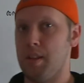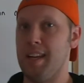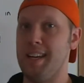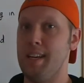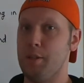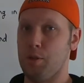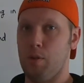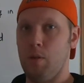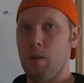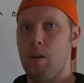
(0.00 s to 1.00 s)
or the
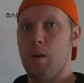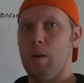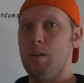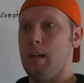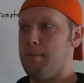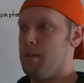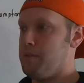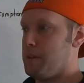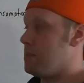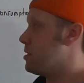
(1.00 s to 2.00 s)
initial level
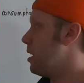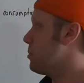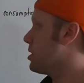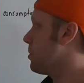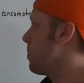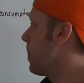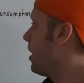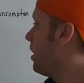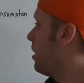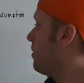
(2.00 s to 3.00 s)
of consumption.
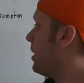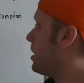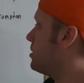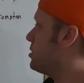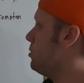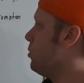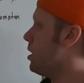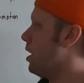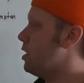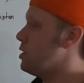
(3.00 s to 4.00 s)
If I consume
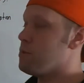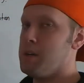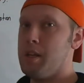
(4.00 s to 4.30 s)
100